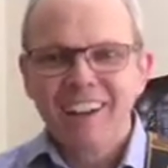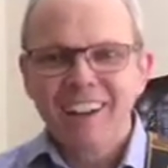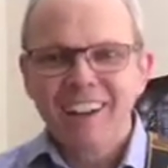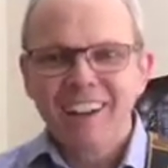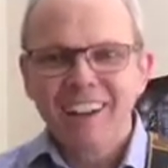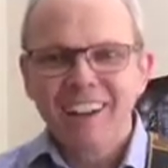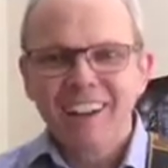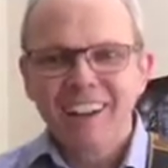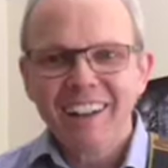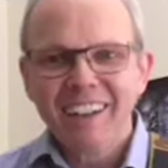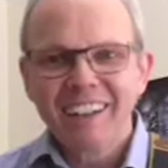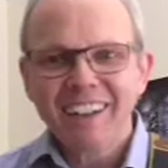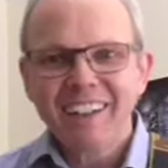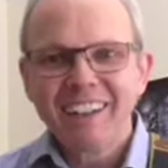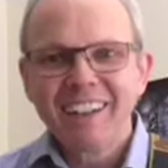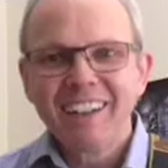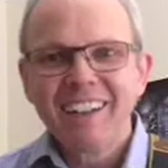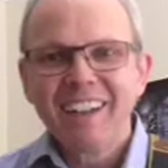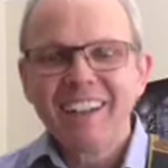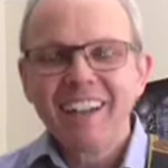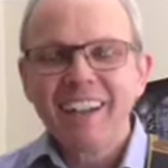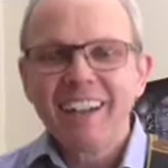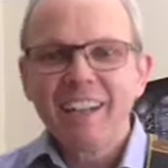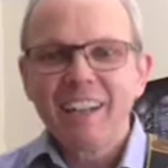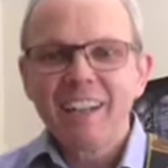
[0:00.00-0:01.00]
Hi,
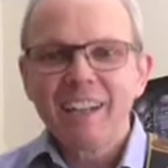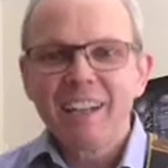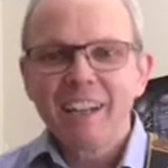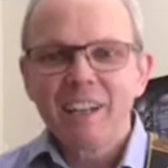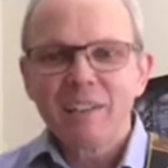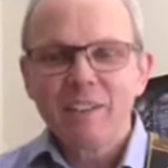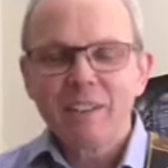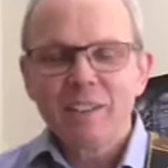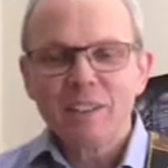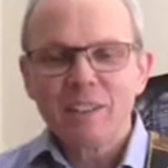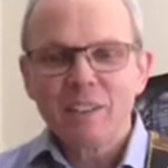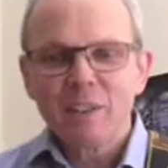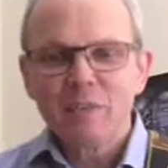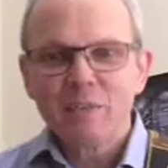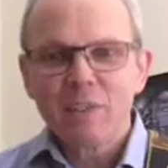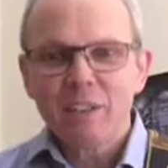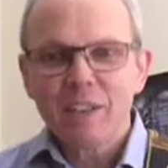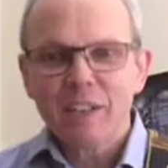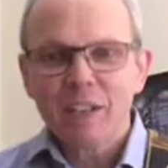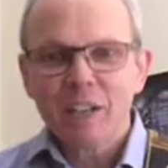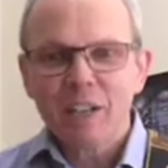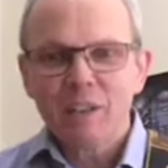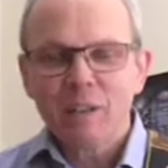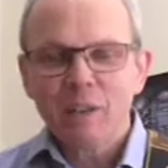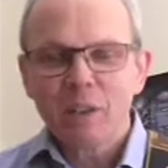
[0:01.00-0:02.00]
now in this
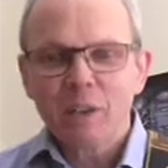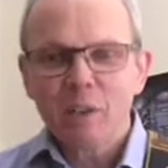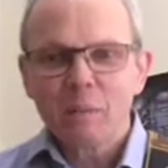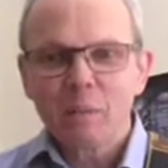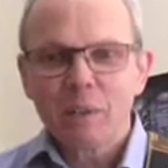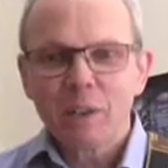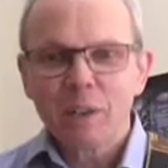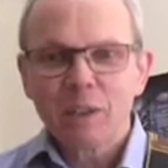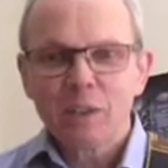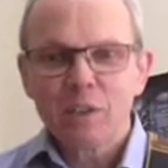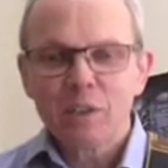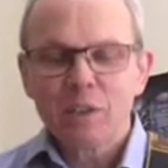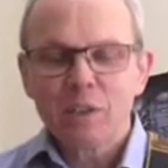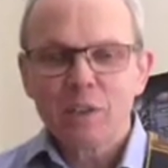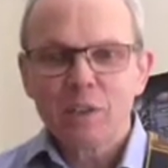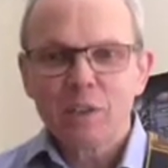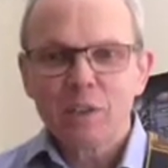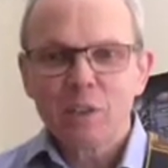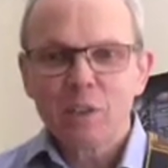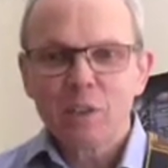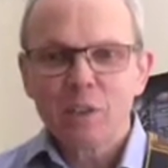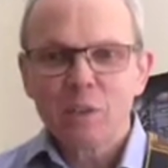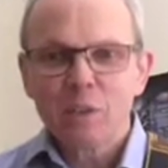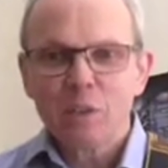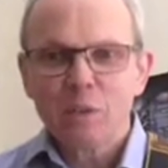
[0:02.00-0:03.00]
video I'm going to show
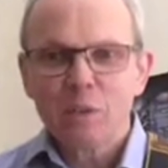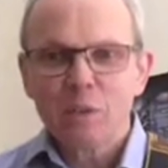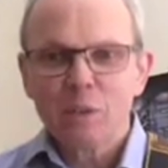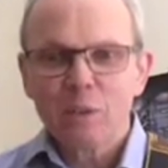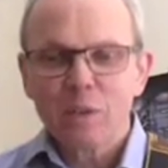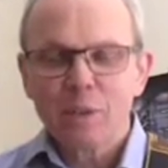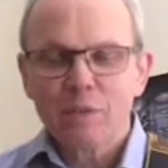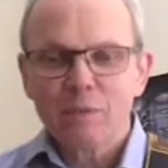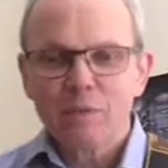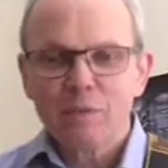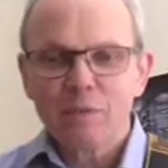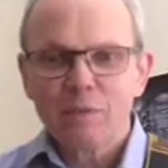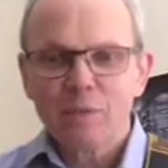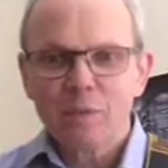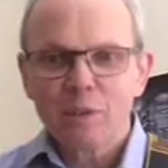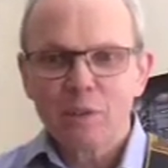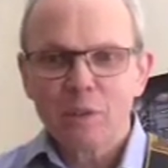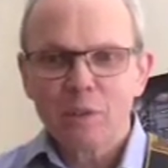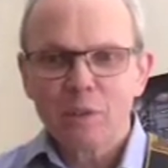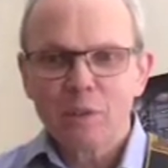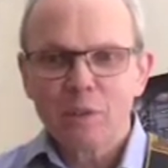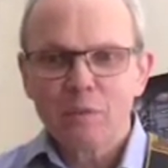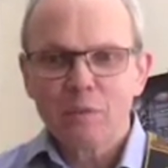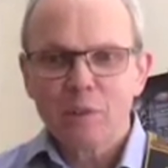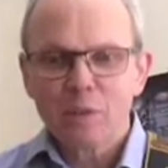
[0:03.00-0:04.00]
you a
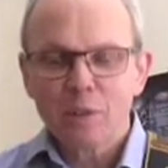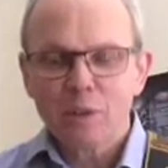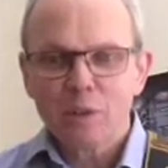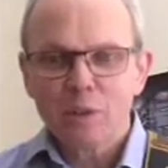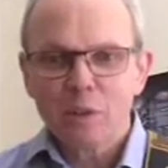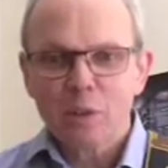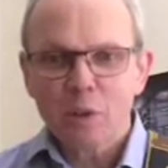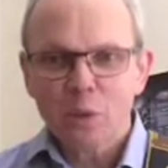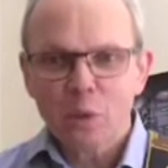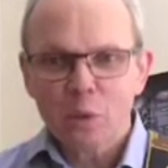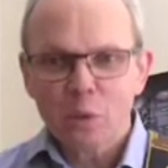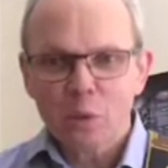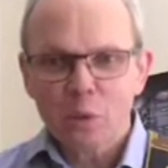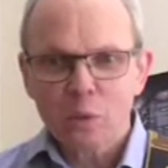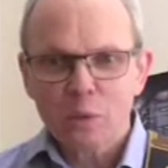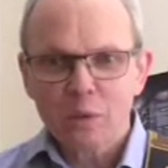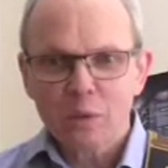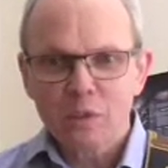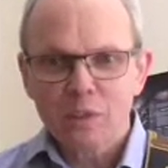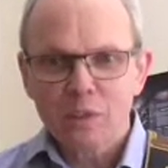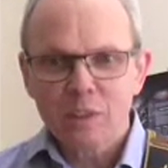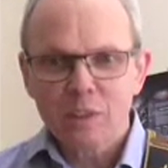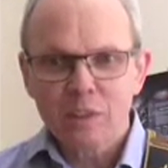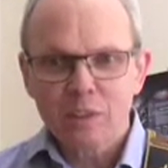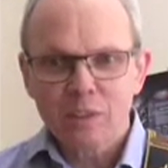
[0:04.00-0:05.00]
few
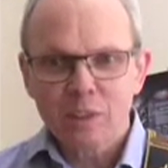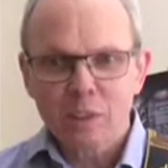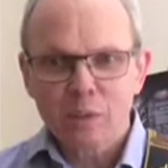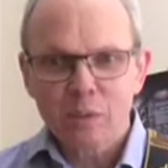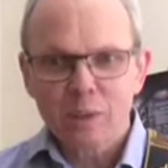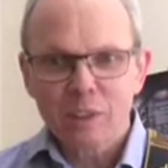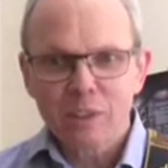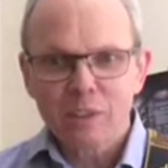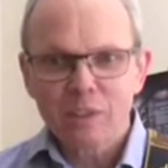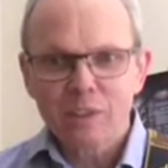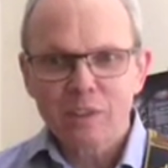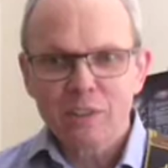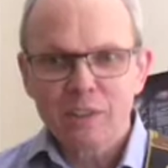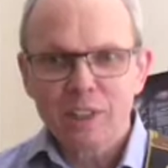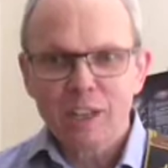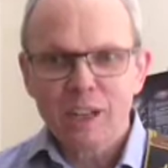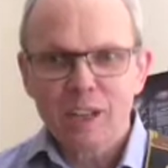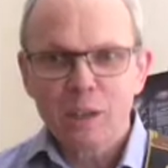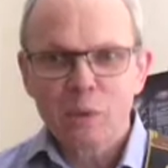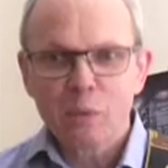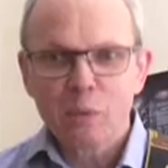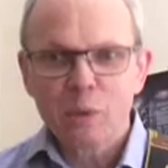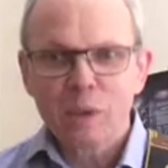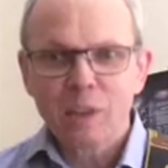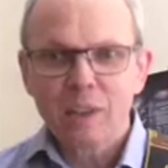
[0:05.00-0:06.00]
chords. So we're going to
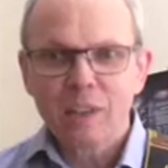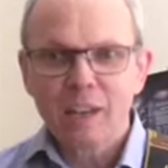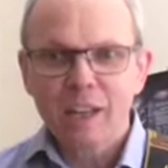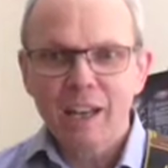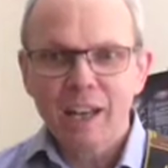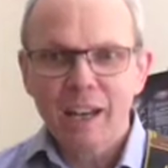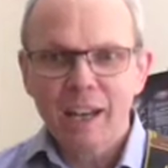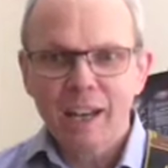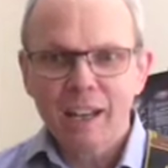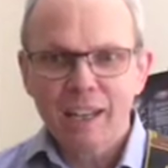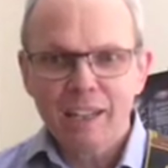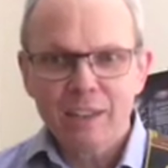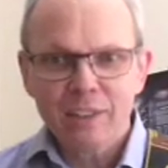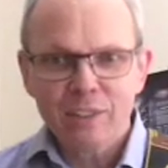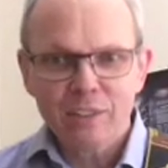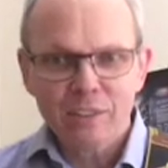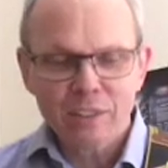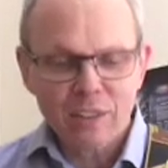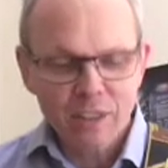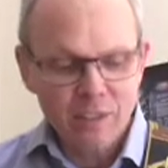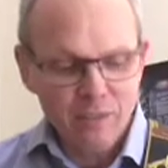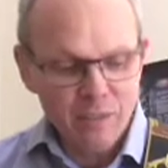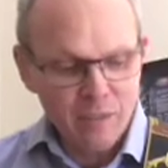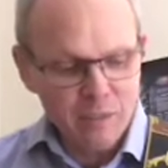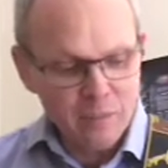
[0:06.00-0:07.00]
start with
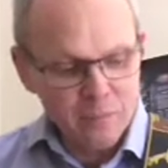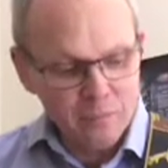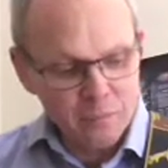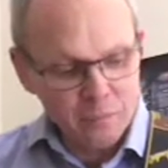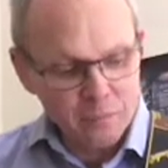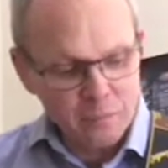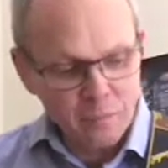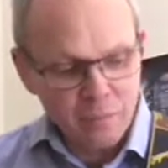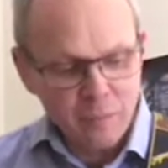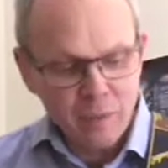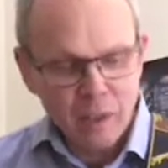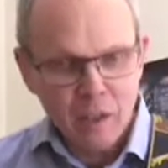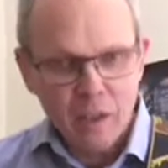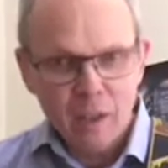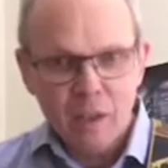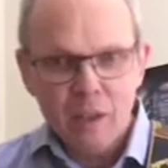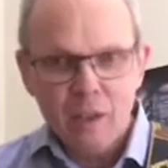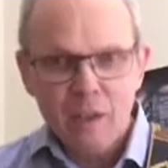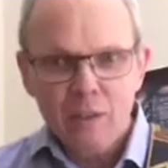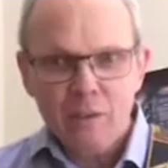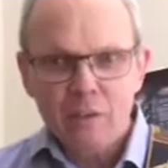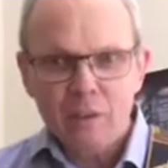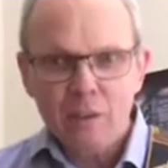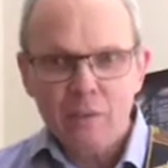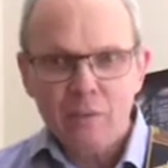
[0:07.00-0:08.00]
A7.
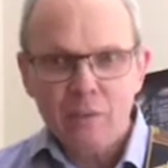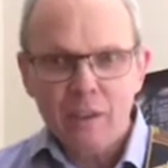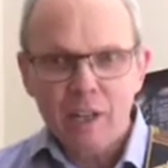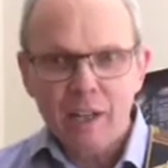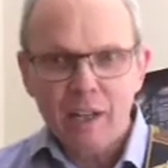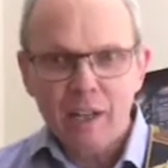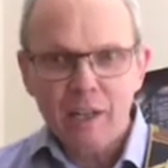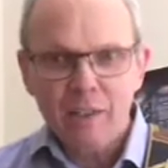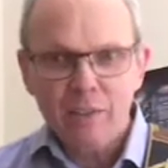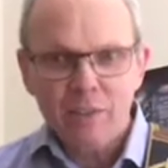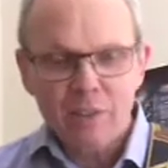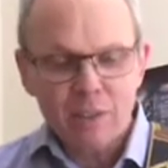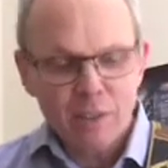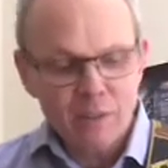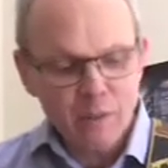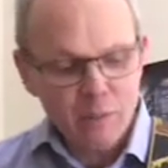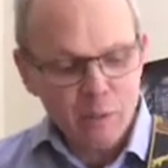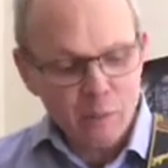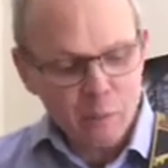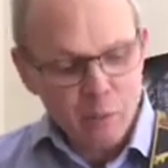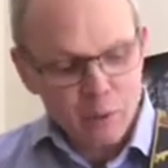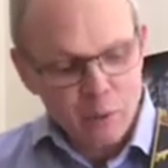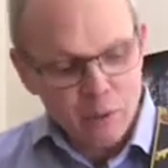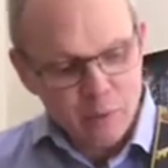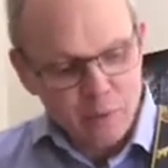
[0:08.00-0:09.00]
So for A7,
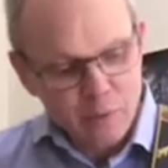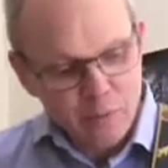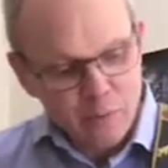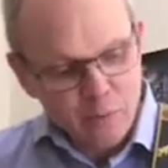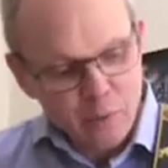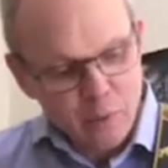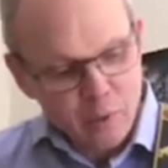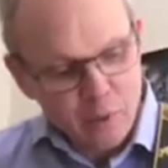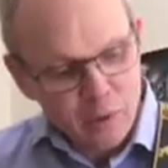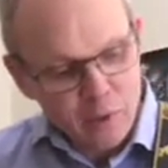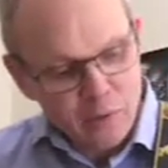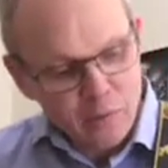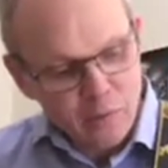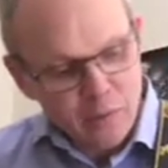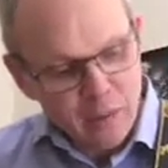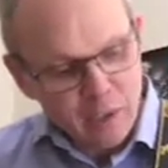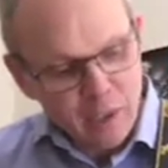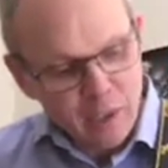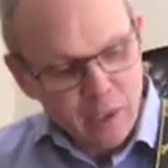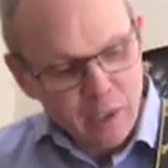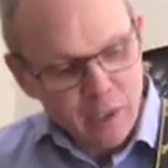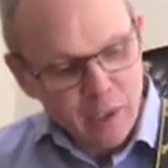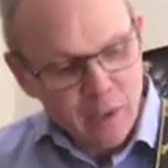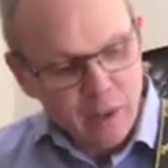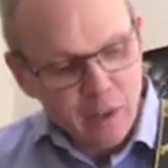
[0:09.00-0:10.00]
put your first
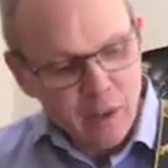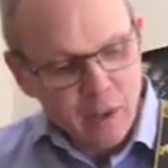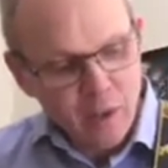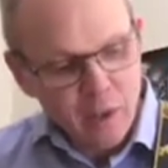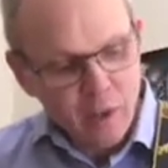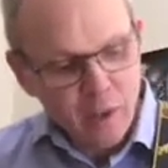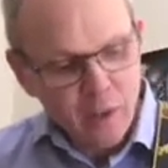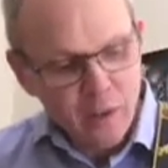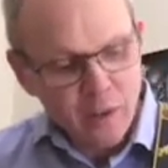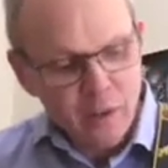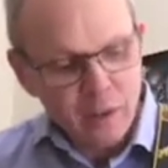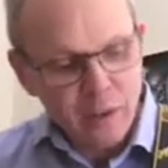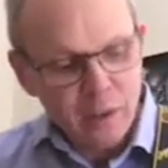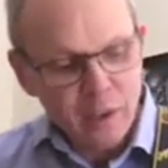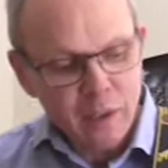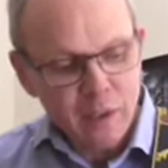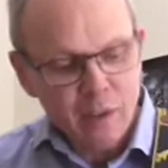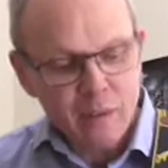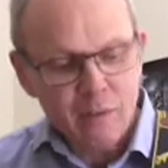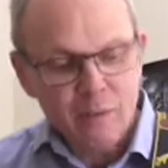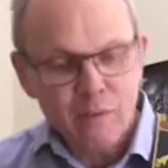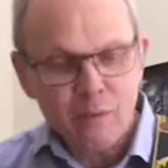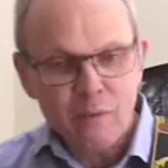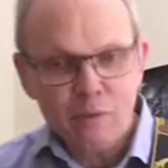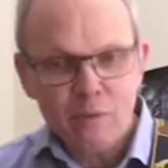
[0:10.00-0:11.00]
finger on the
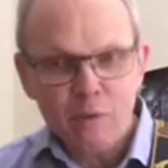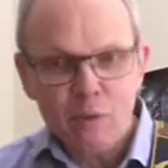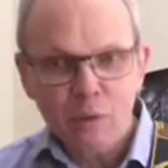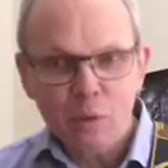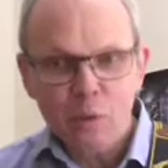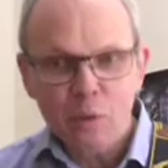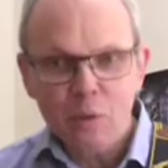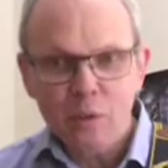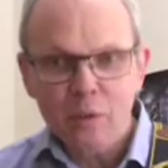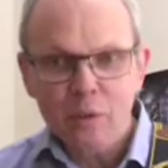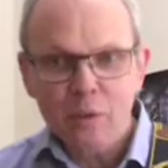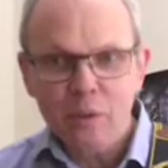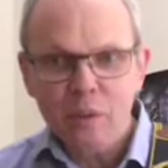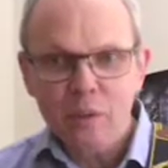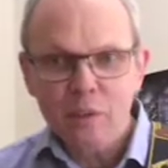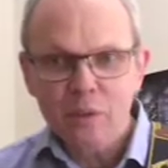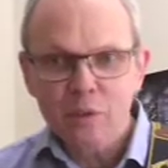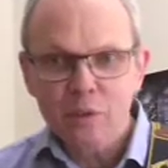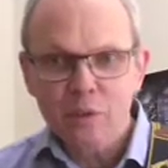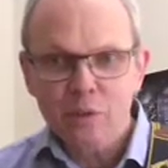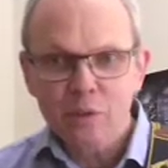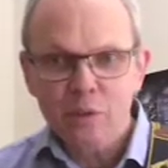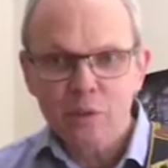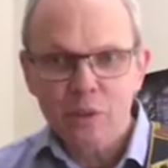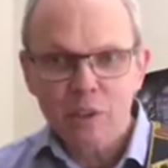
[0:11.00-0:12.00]
4th
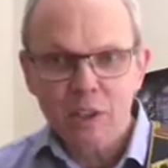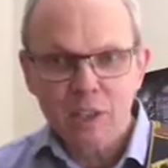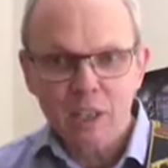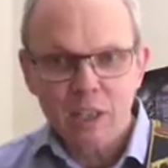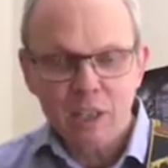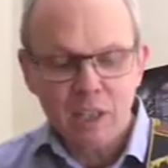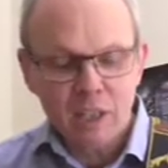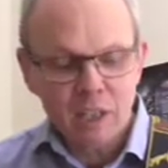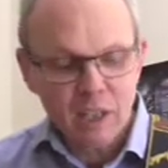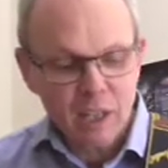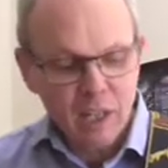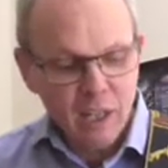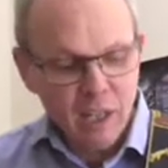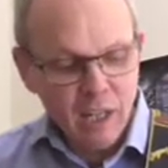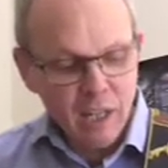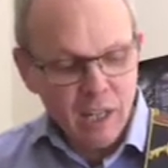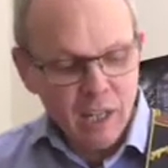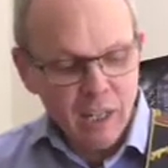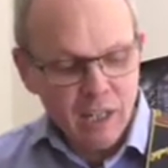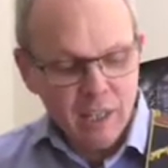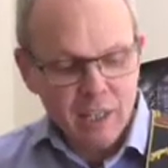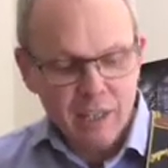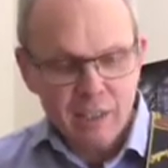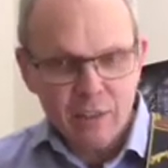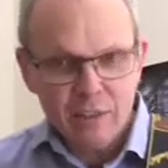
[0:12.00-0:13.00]
string
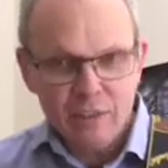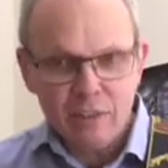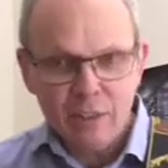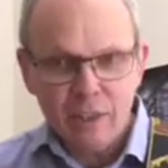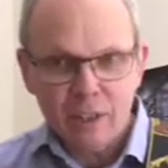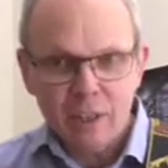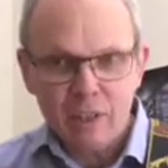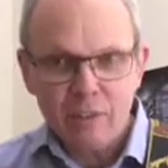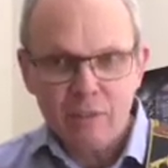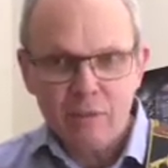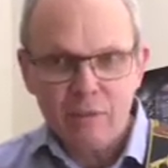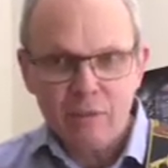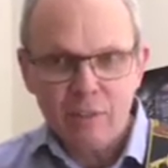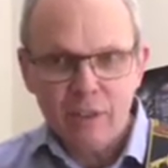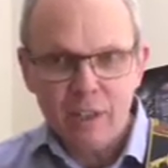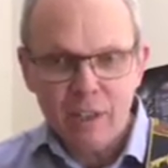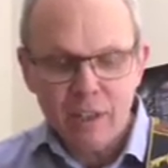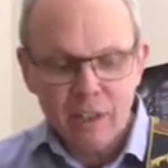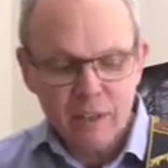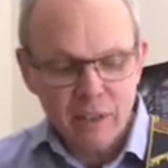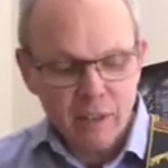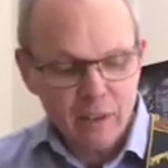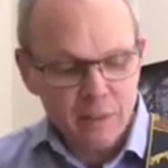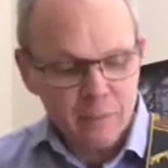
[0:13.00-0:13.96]
in the 2nd fret